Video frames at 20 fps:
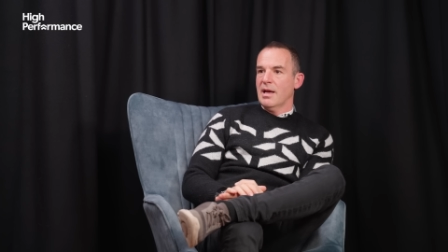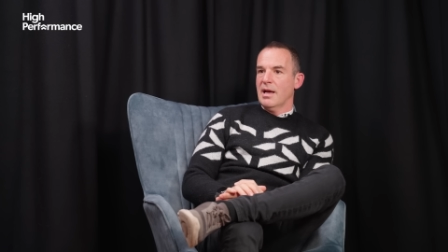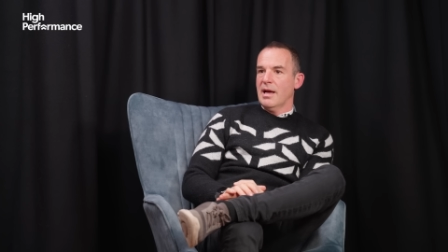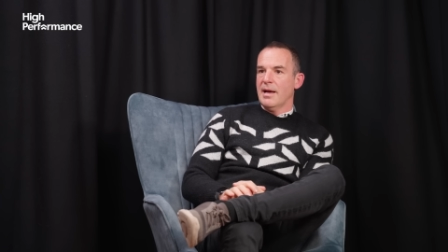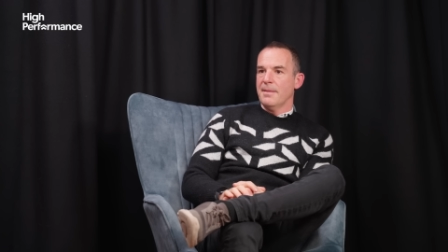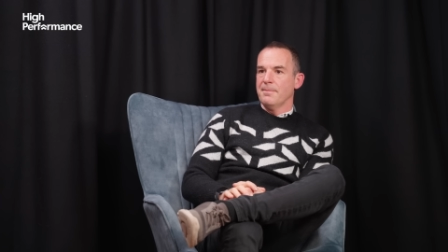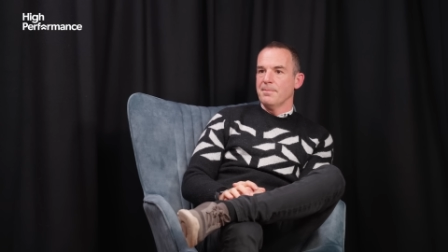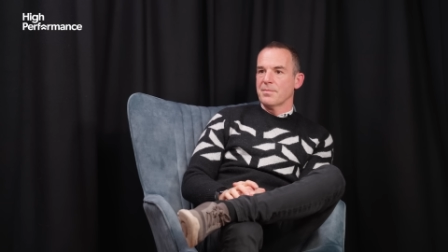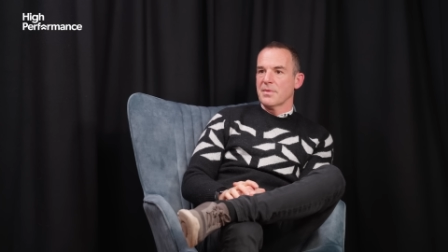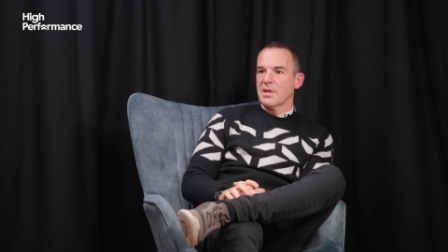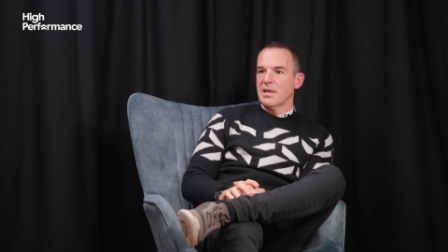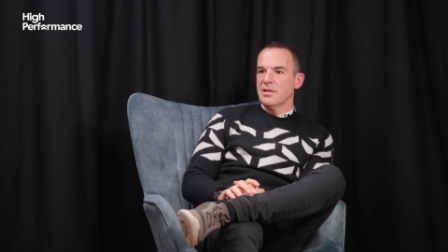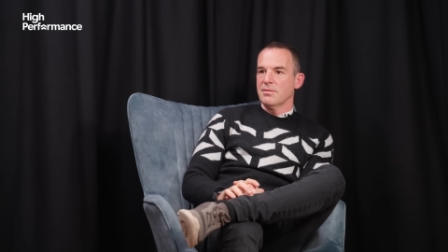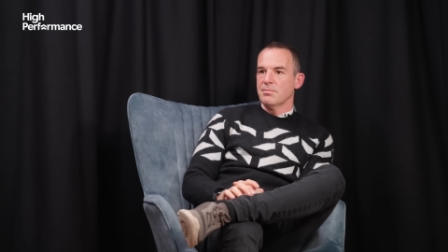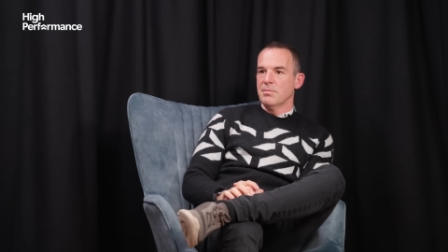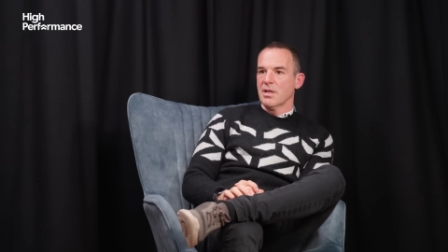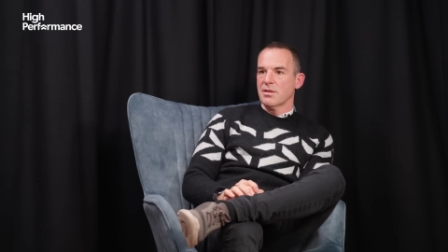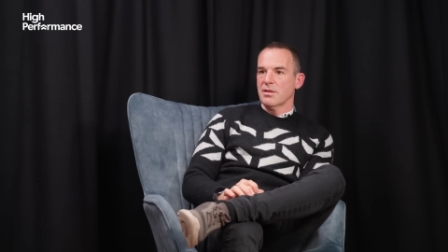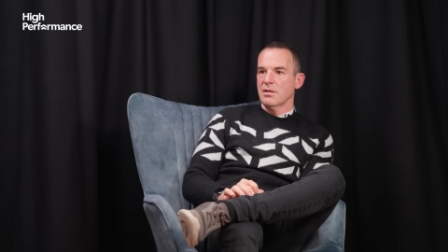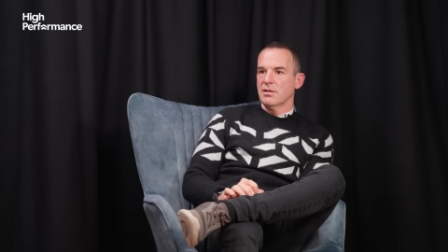um, his
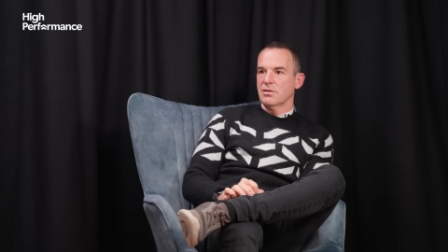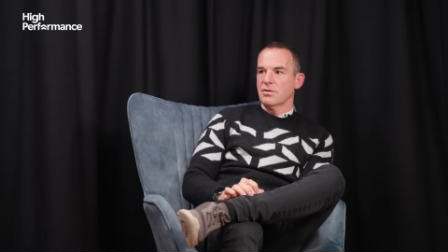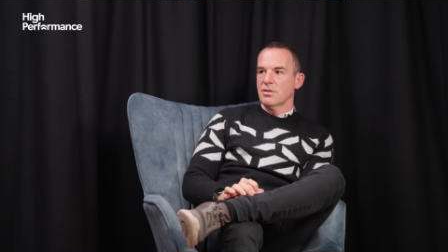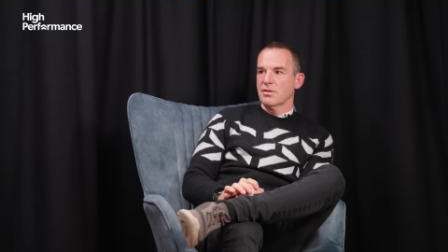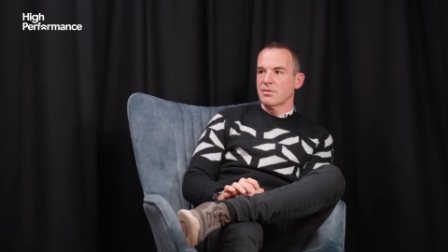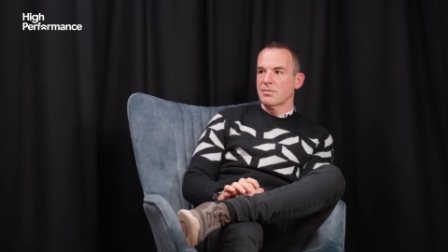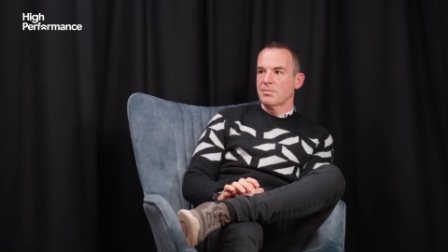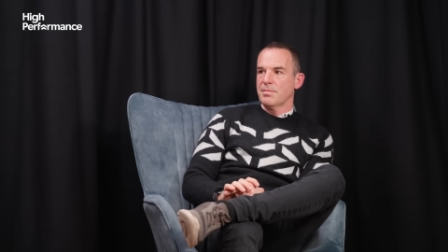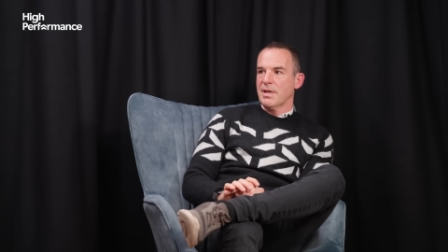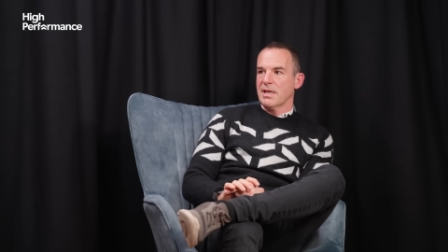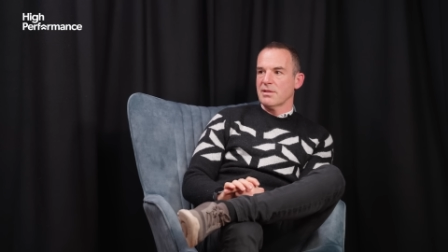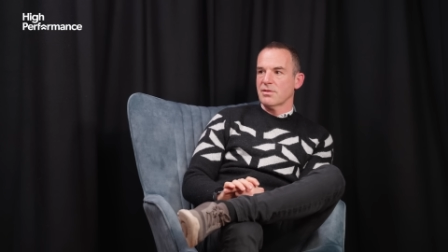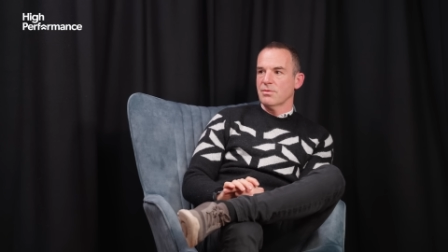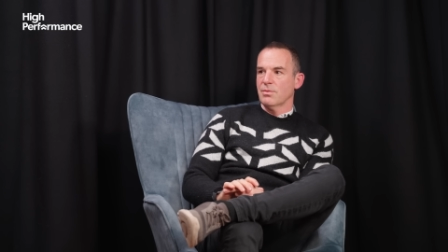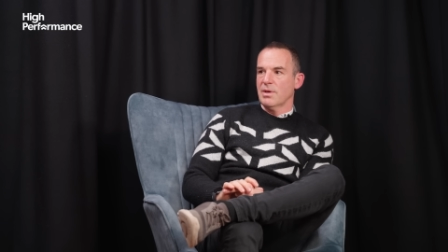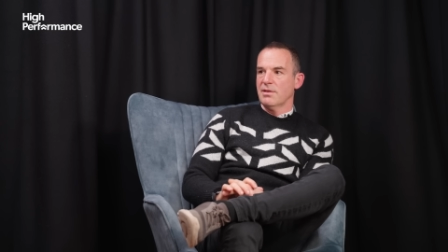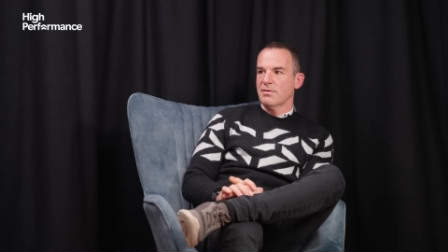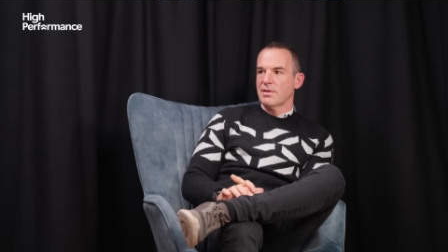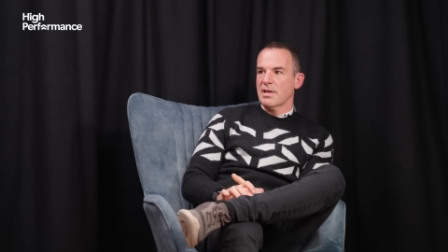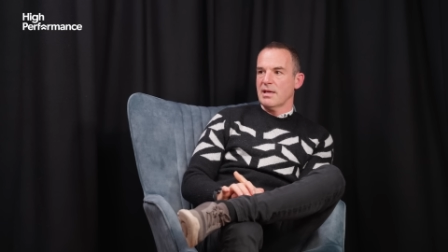mother had just passed
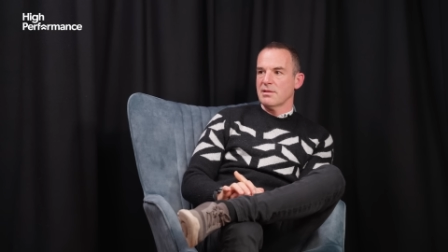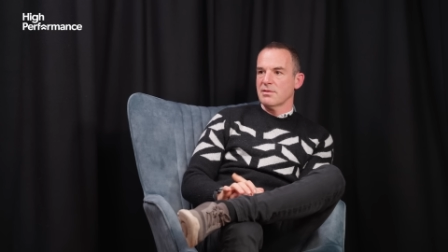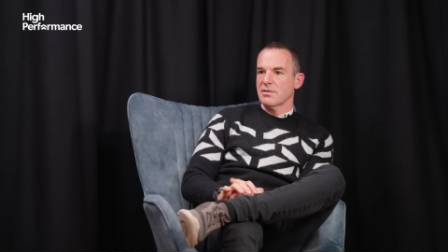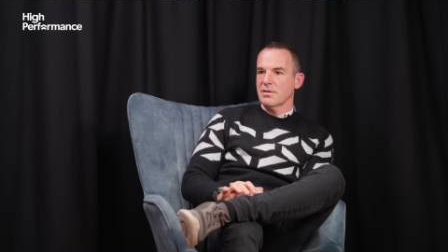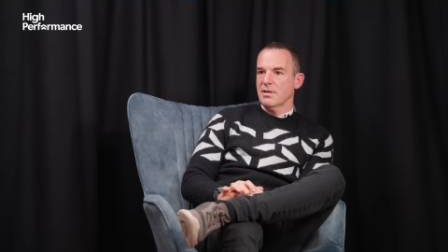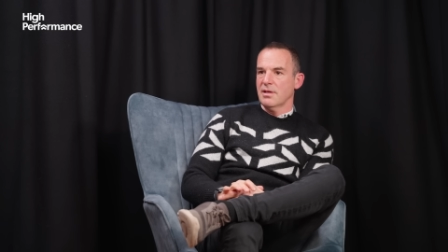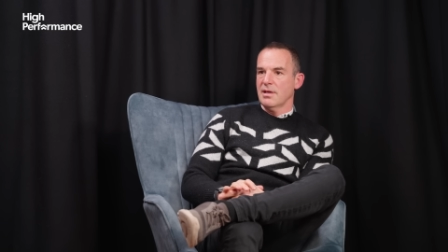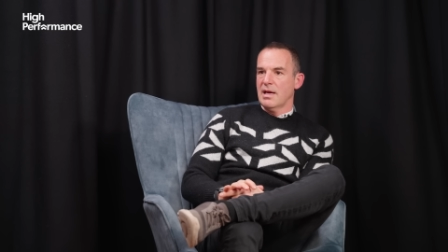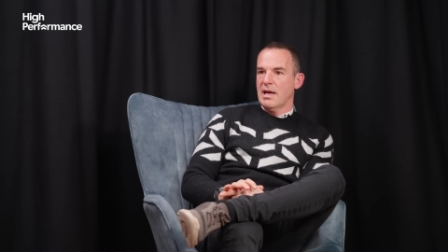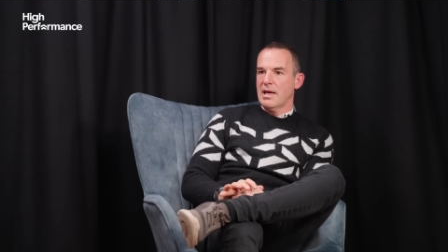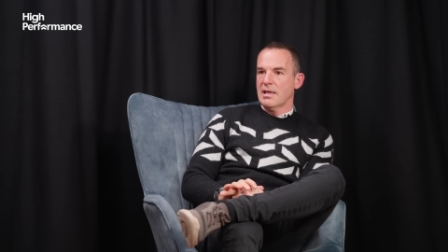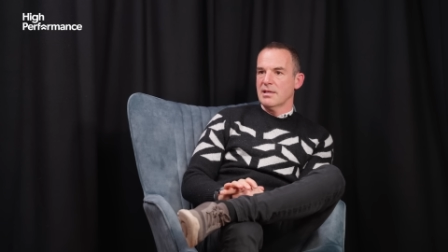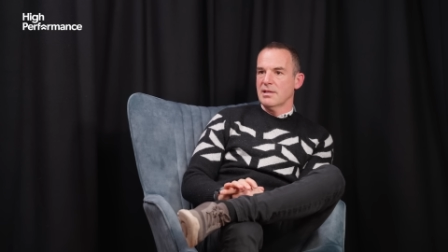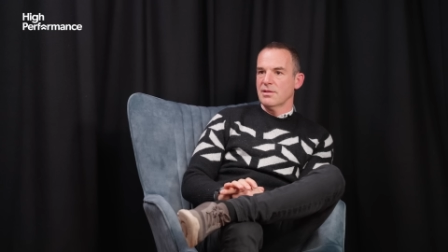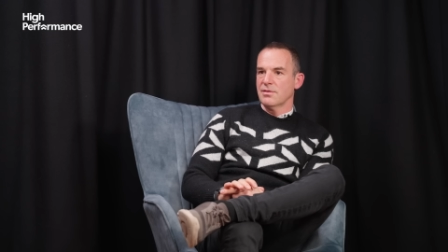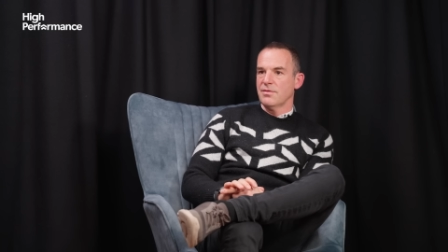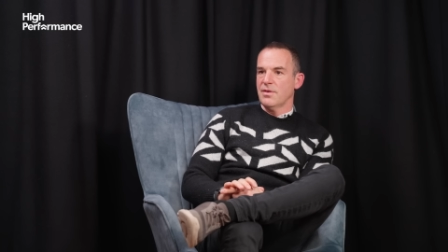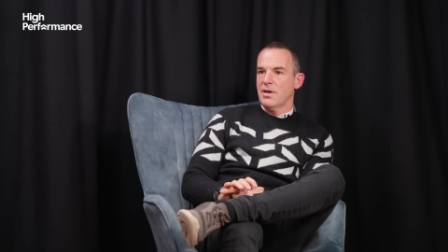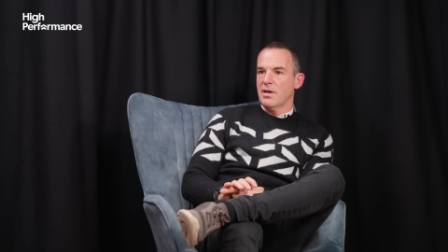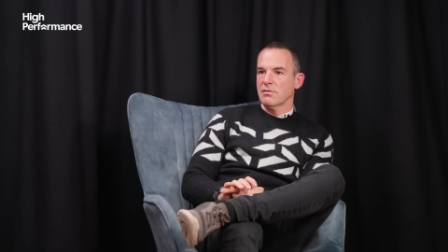away of cancer and
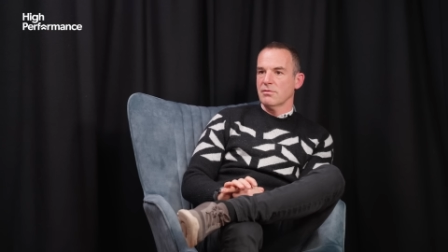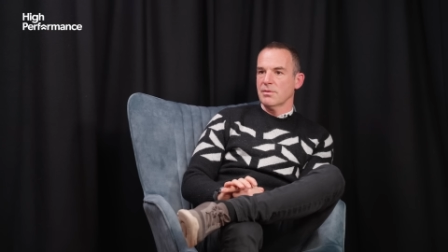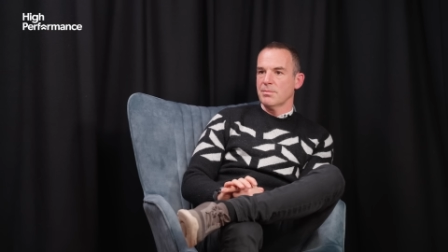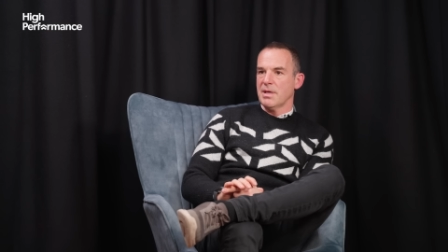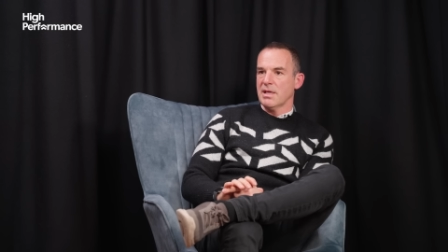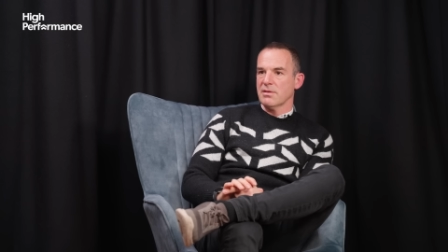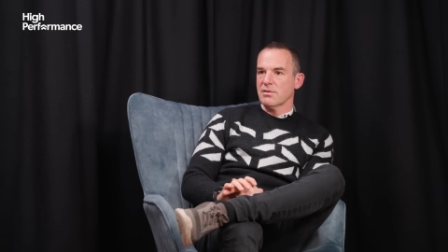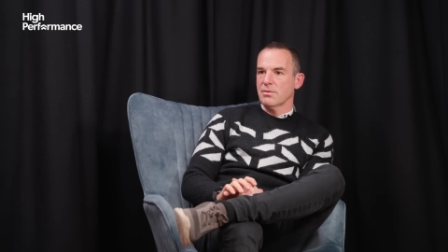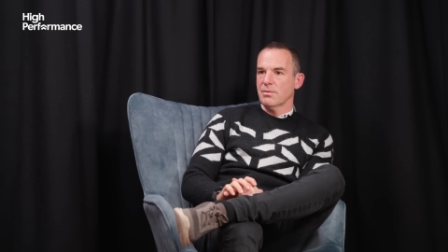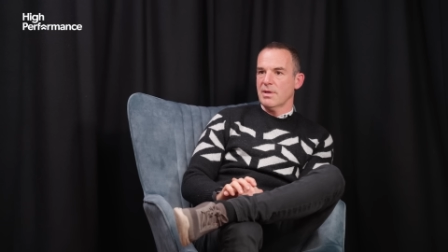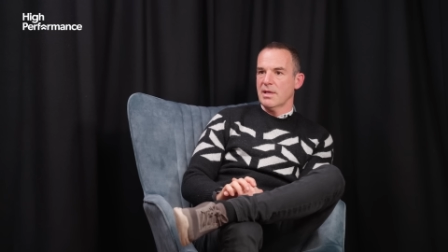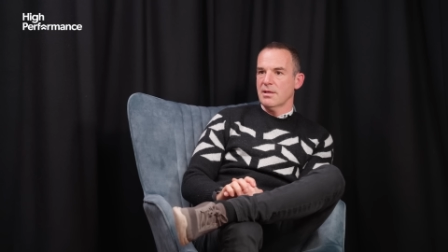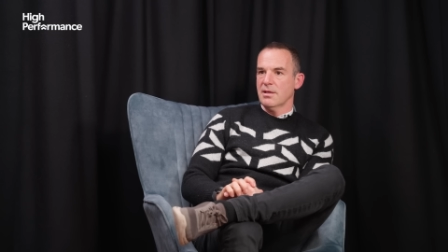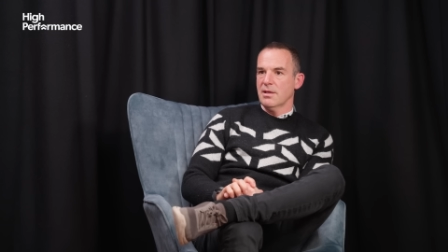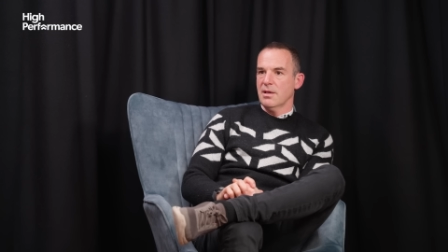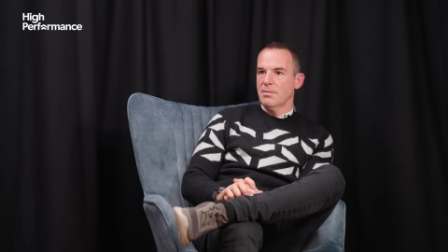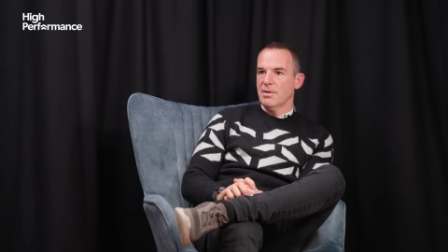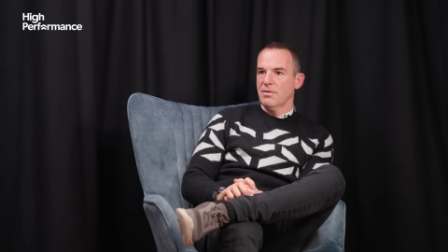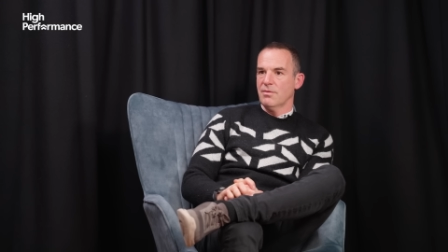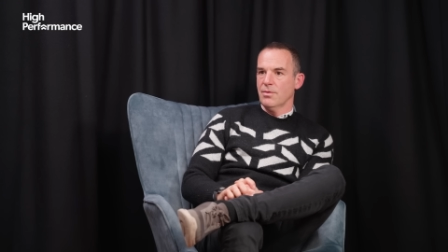his father had passed away the
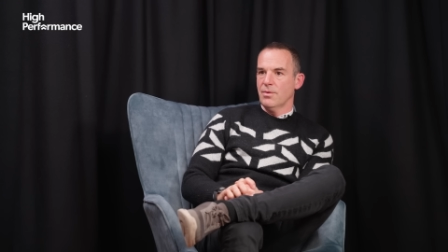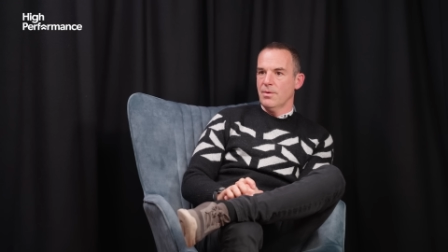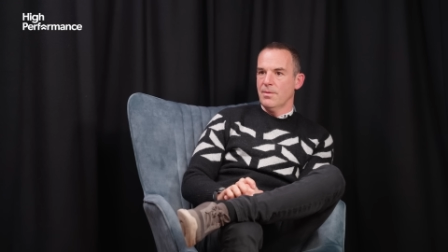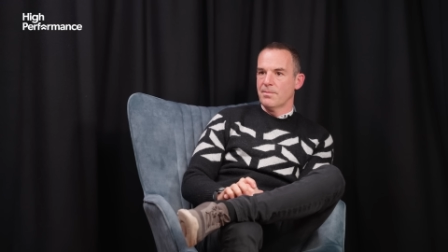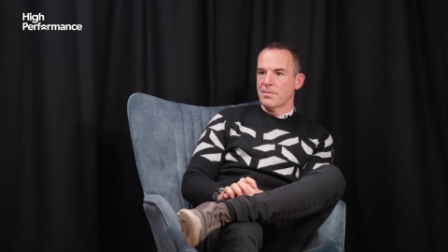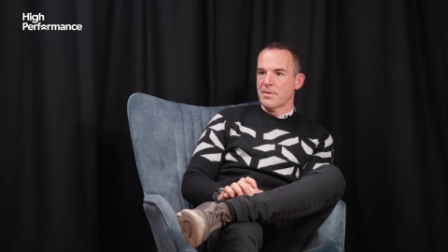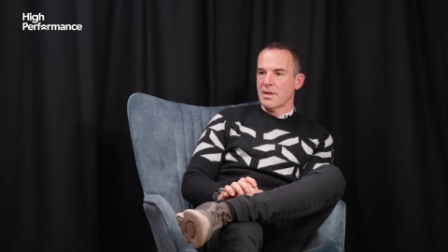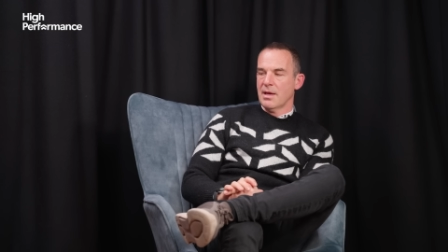year before.